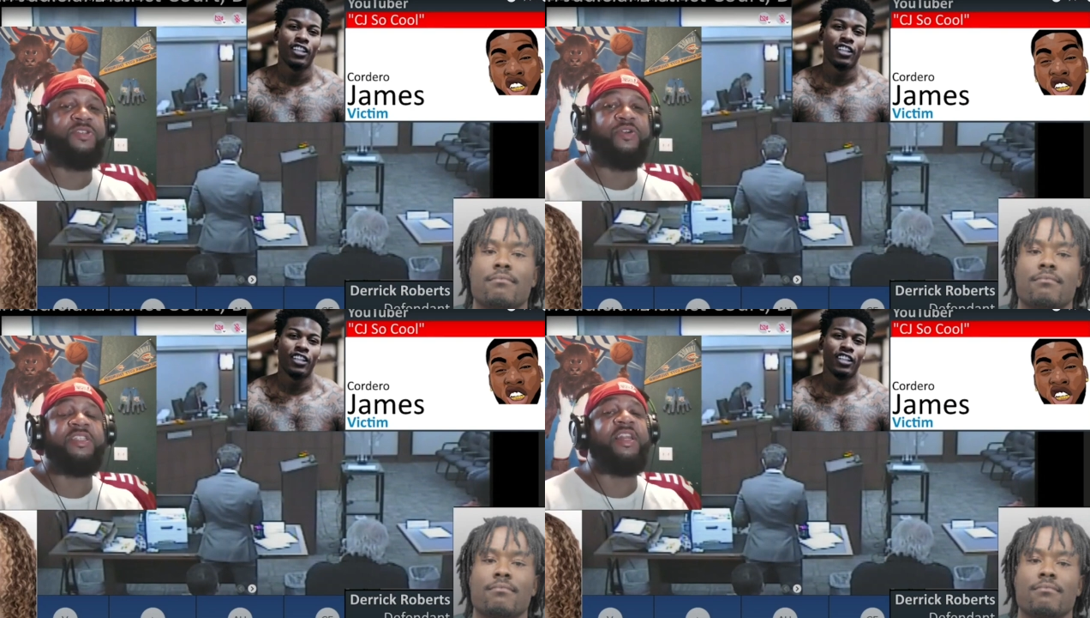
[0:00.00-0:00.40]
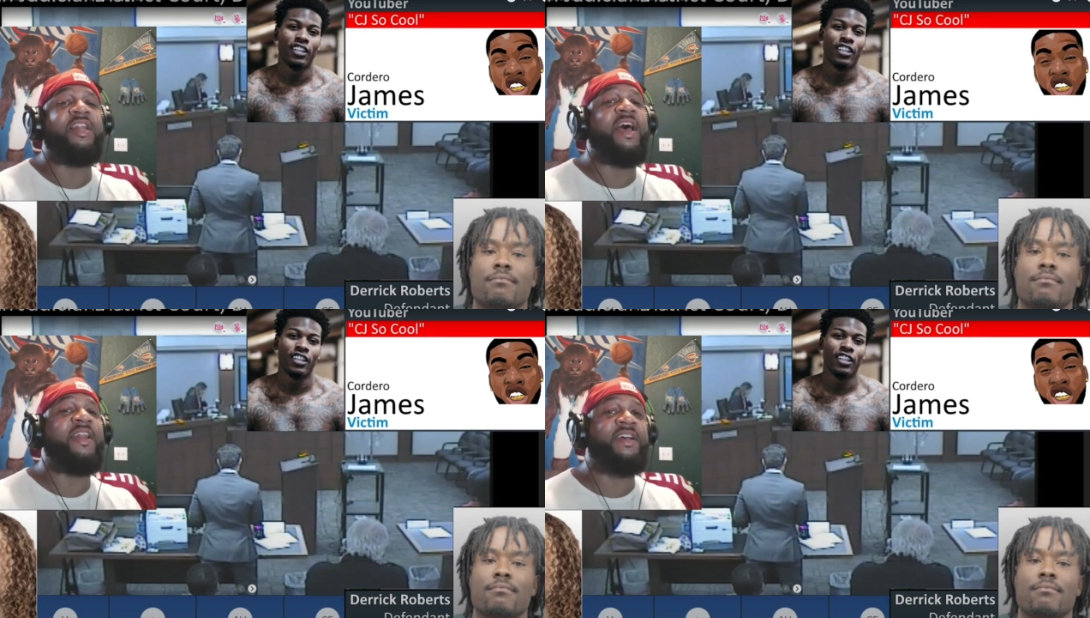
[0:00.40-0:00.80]
Speaker 1: So it's a
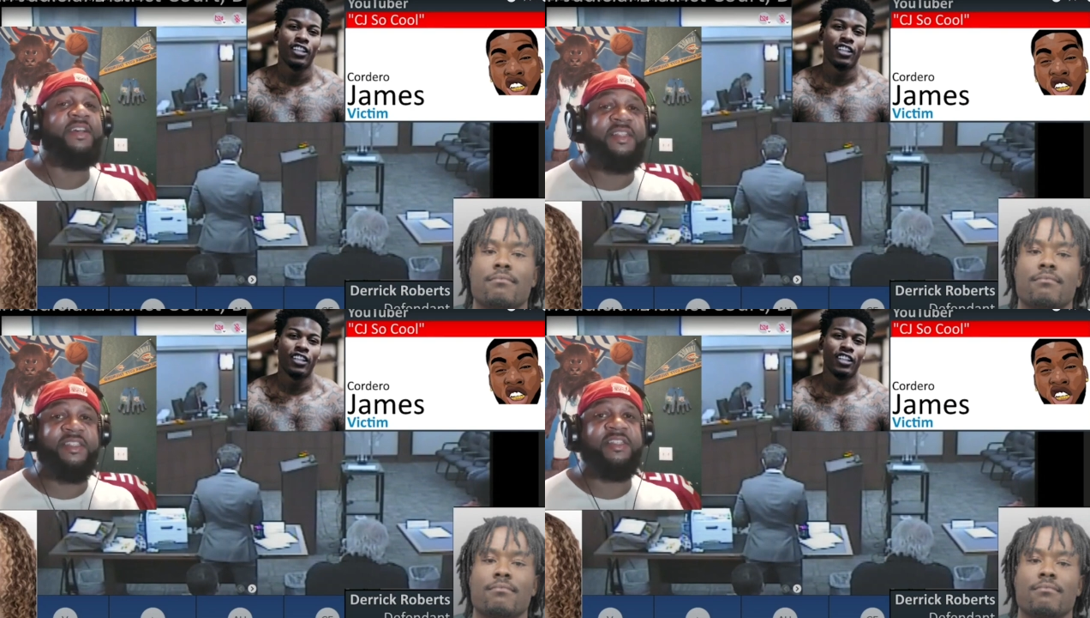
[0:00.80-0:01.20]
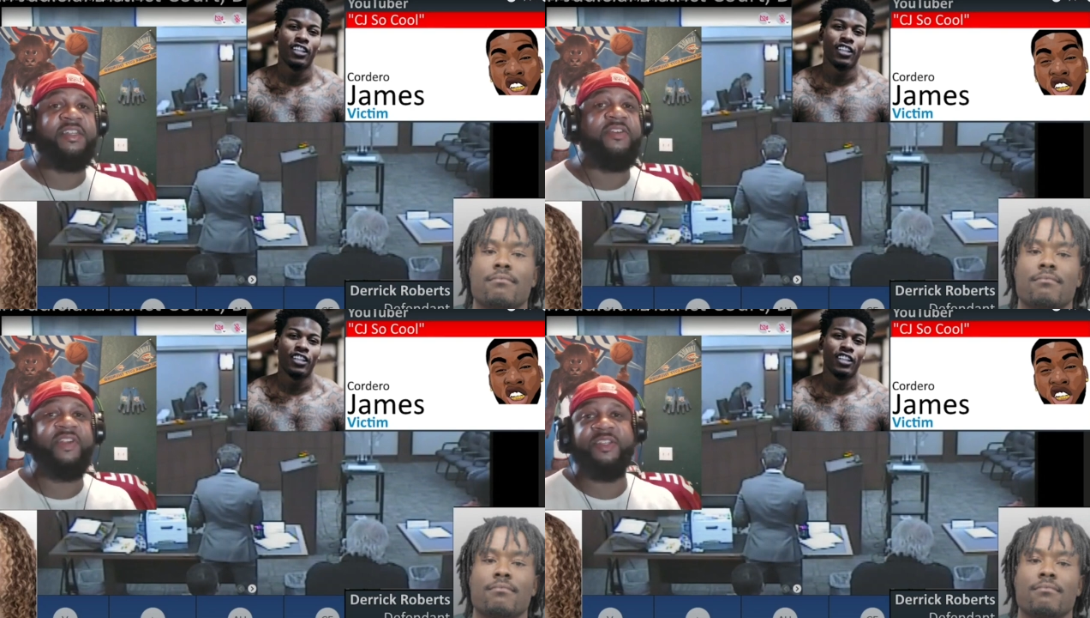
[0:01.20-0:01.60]
lot of other
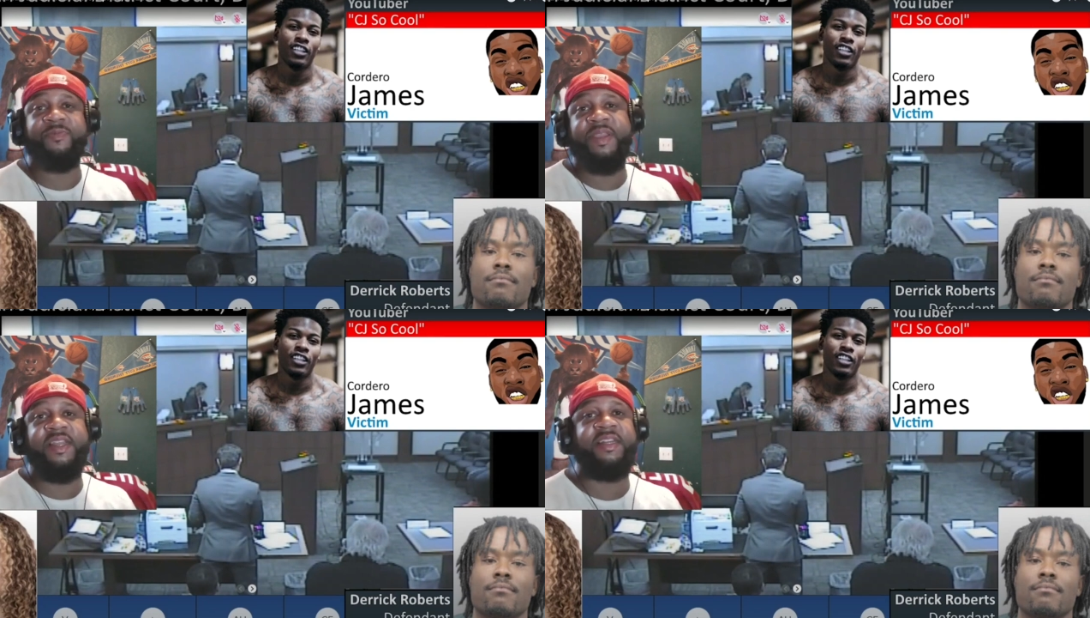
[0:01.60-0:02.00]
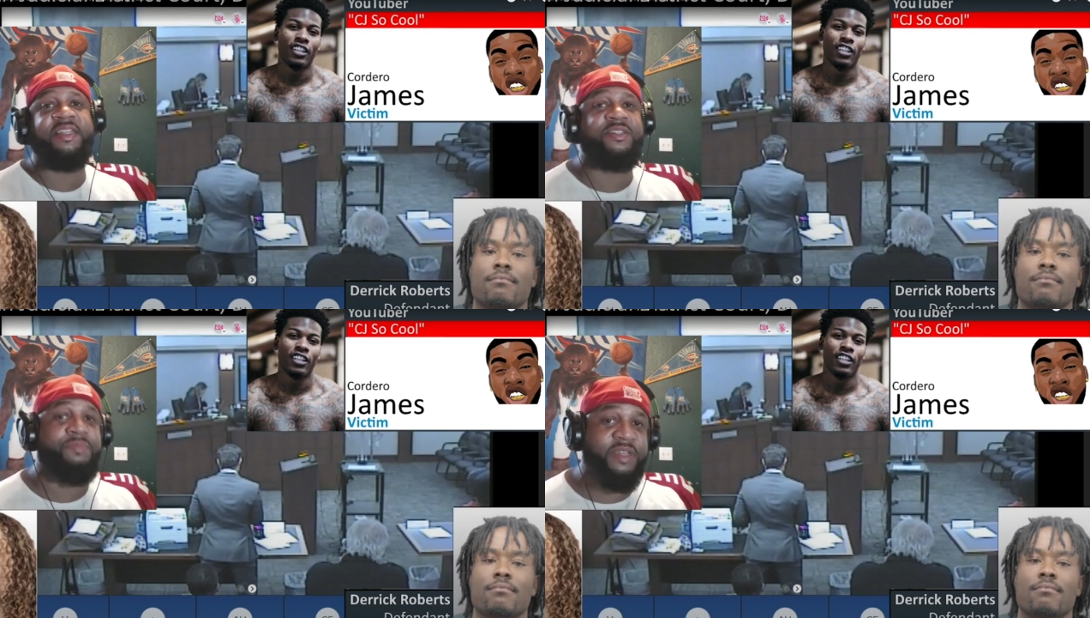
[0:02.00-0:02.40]
stuff that's being
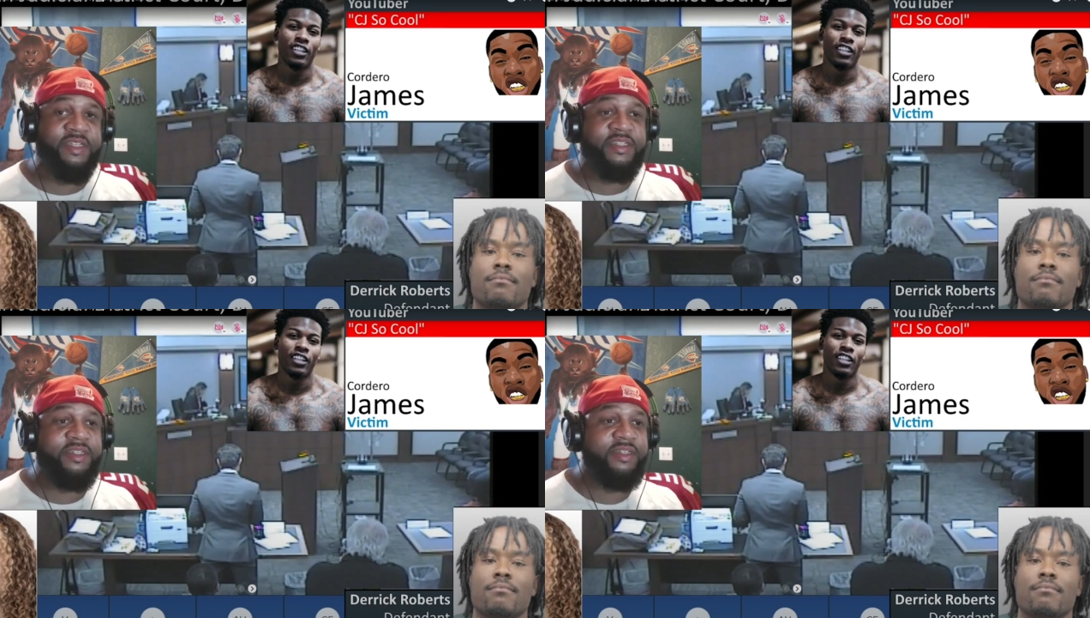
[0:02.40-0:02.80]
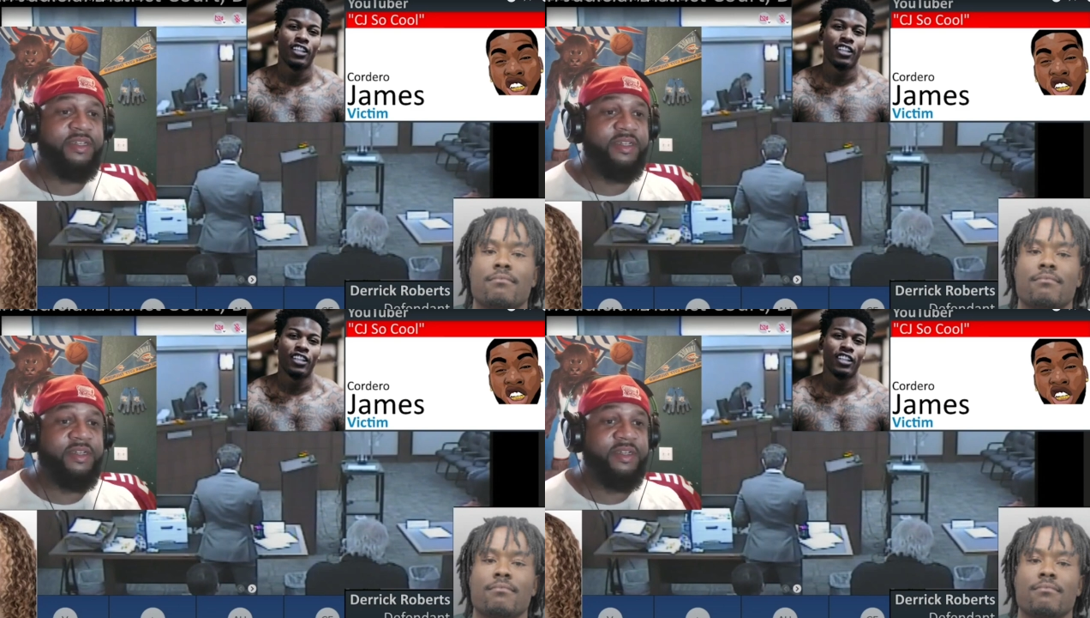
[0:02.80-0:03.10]
dismissed.